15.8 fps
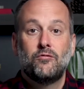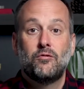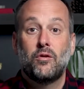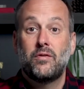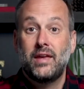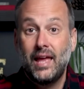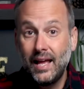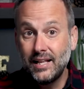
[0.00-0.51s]

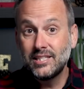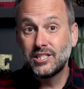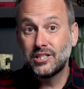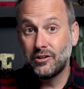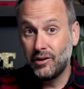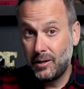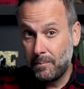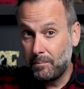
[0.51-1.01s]
Well, the
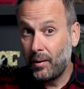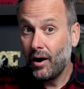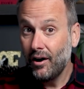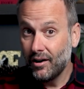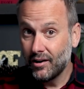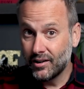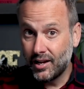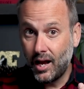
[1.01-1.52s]
answer in
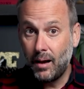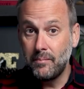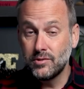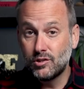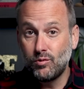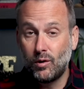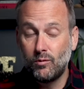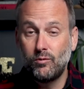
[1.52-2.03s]
part
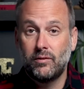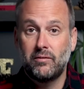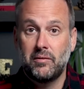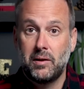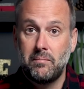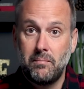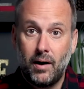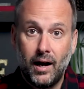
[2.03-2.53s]
comes when we
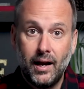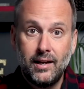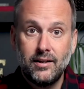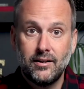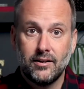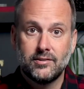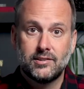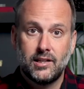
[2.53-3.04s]

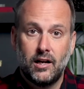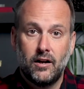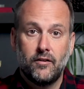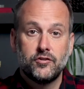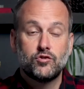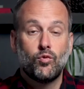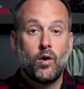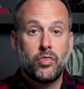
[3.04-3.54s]
remind
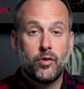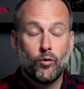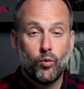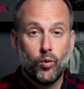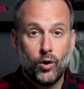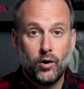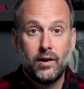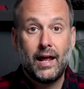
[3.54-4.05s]
ourselves what the
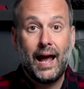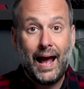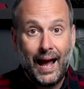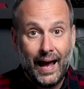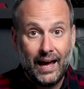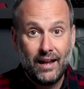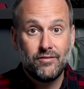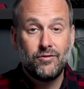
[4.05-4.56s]
word
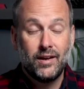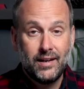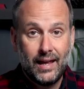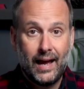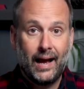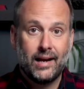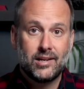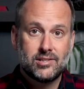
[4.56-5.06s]

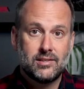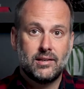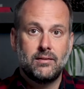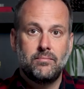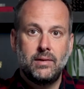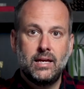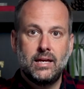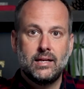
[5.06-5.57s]
Advent actually
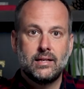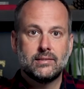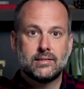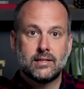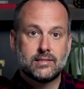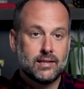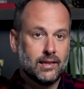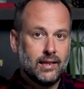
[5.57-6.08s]
means.
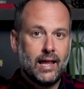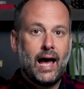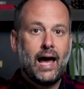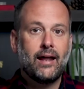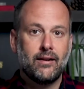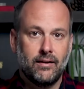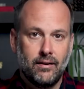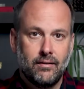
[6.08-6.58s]
It's
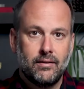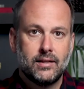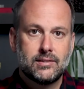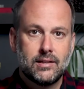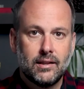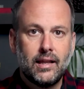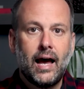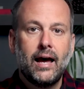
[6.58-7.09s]
Latin.
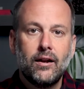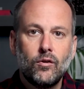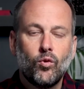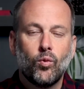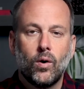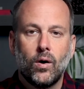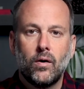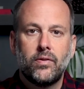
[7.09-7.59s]
It's a
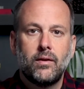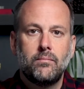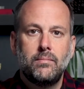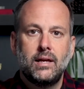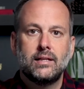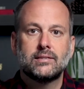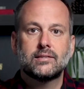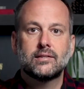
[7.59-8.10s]
Latin word that
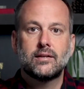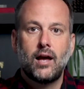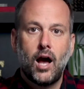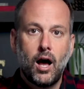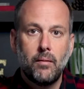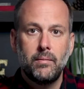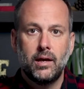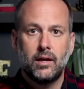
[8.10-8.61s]
means
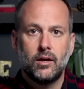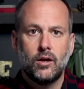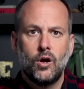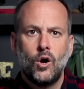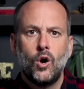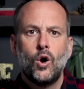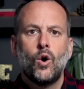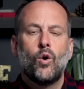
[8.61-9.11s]
coming
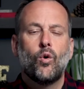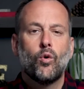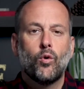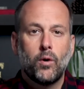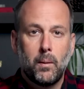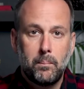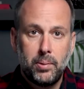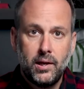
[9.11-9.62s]

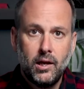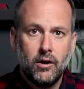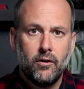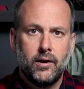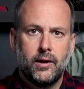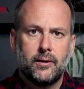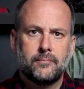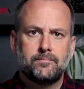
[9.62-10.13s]
or
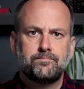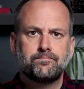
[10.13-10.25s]
appearing.